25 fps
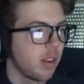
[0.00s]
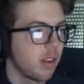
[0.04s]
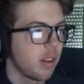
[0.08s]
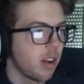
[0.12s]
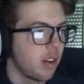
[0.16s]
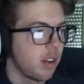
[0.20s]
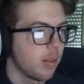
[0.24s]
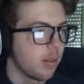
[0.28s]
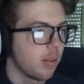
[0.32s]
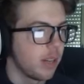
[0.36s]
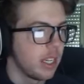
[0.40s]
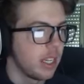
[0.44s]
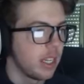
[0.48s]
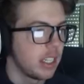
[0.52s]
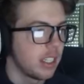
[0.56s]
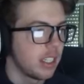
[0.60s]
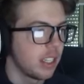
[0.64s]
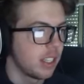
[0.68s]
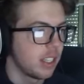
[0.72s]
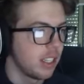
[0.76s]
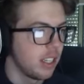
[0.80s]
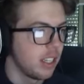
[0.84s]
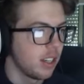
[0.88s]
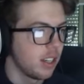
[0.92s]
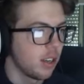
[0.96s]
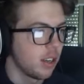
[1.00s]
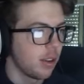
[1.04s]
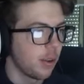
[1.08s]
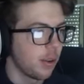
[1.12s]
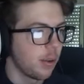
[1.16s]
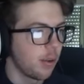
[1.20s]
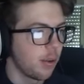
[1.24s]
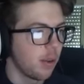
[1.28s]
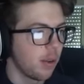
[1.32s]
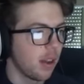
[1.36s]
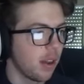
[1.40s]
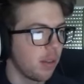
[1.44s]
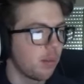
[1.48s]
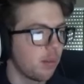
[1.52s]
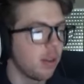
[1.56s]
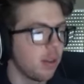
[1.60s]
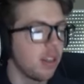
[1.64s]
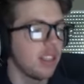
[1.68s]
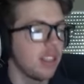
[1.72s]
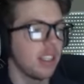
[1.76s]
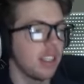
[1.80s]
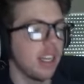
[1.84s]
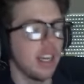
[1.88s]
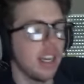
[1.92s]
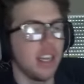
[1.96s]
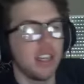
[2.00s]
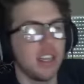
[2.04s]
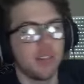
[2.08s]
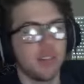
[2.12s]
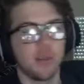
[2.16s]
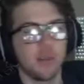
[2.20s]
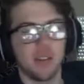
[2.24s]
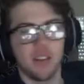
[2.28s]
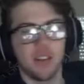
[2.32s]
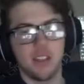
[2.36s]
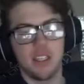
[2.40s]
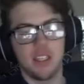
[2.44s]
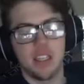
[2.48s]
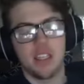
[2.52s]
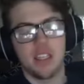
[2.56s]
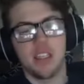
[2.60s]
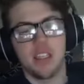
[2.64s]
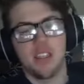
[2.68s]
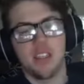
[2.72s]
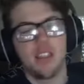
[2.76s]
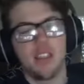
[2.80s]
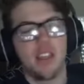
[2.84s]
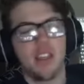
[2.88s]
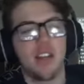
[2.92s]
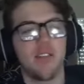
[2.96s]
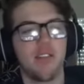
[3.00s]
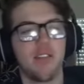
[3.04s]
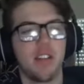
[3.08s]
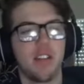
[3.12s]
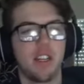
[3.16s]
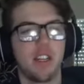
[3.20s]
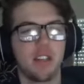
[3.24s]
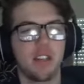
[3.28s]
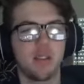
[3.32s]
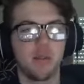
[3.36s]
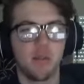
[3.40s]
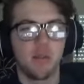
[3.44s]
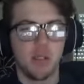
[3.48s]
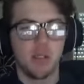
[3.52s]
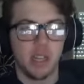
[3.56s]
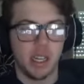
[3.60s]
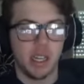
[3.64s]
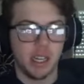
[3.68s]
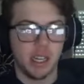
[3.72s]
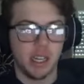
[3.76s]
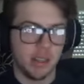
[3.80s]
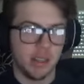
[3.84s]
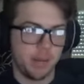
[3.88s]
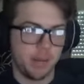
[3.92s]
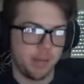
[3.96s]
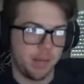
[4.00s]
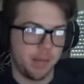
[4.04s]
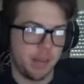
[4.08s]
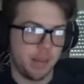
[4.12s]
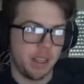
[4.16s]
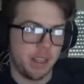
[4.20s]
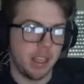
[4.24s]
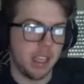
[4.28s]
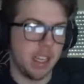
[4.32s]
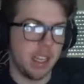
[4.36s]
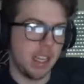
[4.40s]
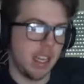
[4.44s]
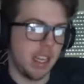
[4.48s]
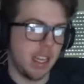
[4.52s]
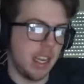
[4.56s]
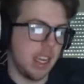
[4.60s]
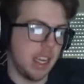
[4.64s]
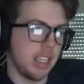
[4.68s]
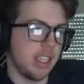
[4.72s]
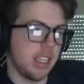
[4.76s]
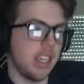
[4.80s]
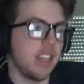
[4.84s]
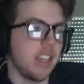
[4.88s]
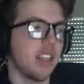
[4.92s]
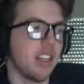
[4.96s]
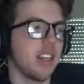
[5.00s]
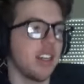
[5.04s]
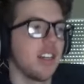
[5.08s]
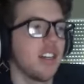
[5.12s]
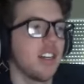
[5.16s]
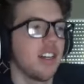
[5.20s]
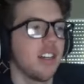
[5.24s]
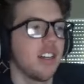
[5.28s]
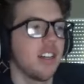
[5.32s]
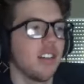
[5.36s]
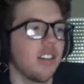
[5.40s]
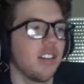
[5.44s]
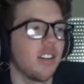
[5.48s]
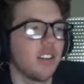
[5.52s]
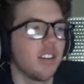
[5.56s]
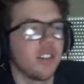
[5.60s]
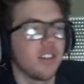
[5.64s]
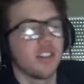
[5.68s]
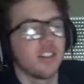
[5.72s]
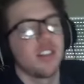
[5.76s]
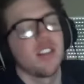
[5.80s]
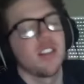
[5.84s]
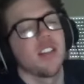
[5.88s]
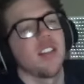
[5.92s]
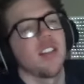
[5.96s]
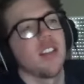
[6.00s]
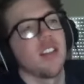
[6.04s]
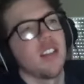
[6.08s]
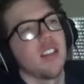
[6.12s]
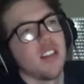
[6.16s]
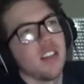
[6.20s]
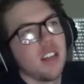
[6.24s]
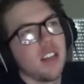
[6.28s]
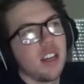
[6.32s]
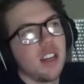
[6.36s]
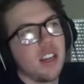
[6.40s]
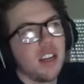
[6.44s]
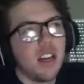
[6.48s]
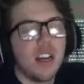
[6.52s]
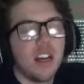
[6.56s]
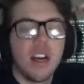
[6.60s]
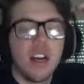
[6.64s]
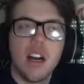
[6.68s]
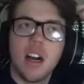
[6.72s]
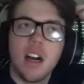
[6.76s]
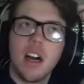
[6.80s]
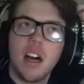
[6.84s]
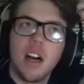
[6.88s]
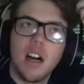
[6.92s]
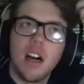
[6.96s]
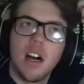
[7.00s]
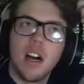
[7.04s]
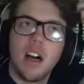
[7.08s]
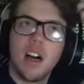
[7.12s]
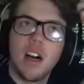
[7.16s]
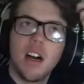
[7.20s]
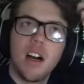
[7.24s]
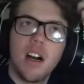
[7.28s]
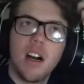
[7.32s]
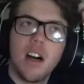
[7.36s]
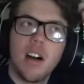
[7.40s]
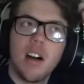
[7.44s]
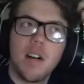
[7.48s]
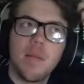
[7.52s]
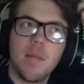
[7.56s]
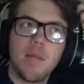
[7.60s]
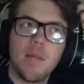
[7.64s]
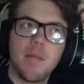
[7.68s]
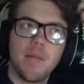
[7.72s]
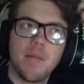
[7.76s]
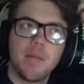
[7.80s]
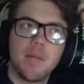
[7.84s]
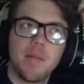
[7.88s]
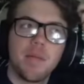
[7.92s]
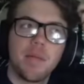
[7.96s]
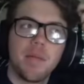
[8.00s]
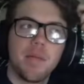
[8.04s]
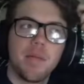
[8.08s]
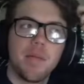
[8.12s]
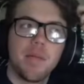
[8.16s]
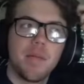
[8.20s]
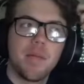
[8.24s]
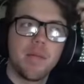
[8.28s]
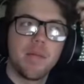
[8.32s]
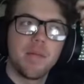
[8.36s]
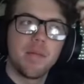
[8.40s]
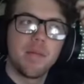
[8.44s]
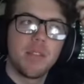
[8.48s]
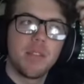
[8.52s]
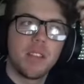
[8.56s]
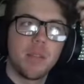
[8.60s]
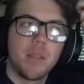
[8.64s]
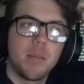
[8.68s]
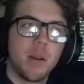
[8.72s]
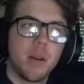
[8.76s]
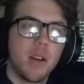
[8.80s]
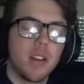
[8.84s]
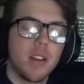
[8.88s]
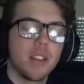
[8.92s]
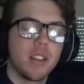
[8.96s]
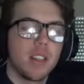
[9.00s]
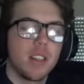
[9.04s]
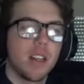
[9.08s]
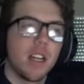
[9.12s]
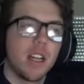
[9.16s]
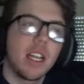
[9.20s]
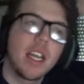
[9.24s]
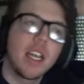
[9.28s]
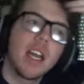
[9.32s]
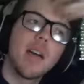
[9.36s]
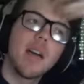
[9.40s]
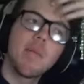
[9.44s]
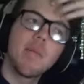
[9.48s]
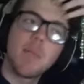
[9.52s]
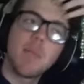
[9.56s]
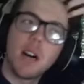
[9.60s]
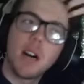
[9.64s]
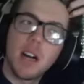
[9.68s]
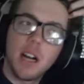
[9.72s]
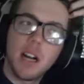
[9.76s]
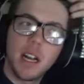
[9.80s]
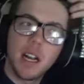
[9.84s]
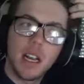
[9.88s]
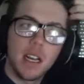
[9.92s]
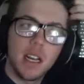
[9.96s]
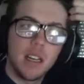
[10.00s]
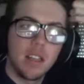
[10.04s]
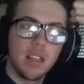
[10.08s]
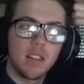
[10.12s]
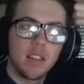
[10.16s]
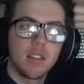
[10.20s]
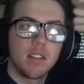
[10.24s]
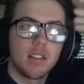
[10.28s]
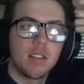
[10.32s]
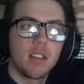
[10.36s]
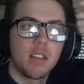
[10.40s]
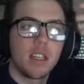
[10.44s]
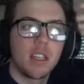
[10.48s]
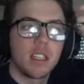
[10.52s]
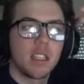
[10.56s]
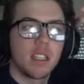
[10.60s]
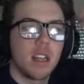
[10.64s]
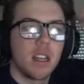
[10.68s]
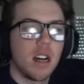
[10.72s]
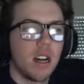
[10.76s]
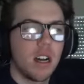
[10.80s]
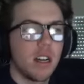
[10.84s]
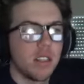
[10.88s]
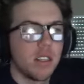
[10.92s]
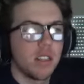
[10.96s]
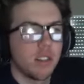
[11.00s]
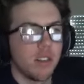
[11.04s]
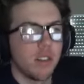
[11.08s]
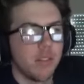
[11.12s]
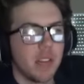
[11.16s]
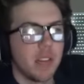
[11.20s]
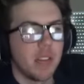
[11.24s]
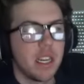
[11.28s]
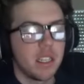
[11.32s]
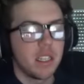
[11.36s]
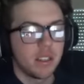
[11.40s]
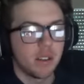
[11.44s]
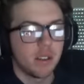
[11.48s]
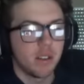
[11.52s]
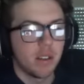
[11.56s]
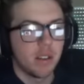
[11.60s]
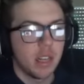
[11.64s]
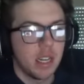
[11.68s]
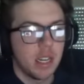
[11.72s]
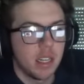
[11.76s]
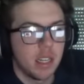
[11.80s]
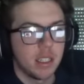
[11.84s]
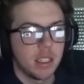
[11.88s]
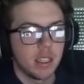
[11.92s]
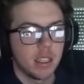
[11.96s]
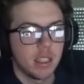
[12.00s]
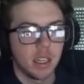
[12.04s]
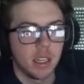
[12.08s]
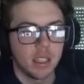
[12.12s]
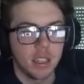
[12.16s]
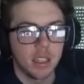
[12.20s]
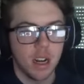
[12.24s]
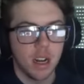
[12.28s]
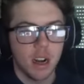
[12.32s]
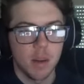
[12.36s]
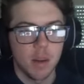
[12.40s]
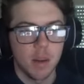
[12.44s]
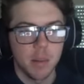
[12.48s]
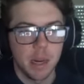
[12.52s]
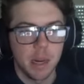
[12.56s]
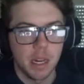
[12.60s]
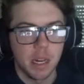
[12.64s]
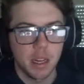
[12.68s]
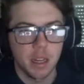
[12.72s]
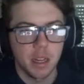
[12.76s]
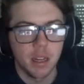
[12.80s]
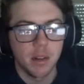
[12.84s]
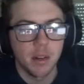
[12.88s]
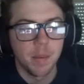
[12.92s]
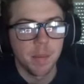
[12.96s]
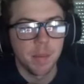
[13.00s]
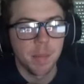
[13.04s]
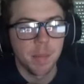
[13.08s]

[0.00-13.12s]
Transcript: very recently, no. I wanted to get into it because it does sound very cool. Like, it's either because the person I get my guitars off, he's a guitar maker,